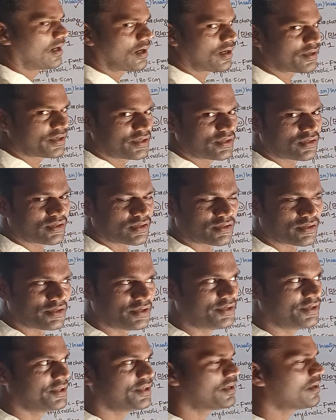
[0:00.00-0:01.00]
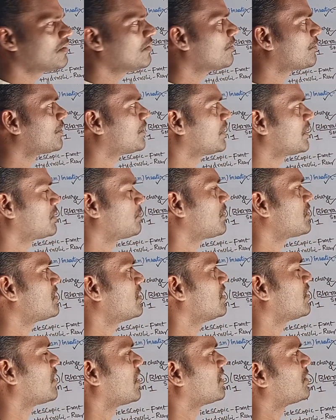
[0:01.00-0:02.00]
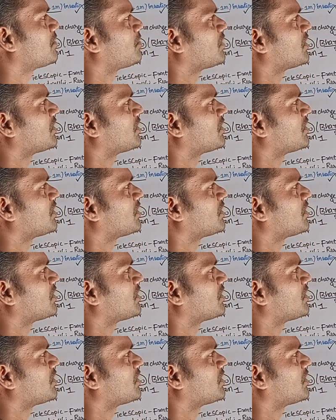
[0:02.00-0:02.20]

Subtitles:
and in India or especially in Andhra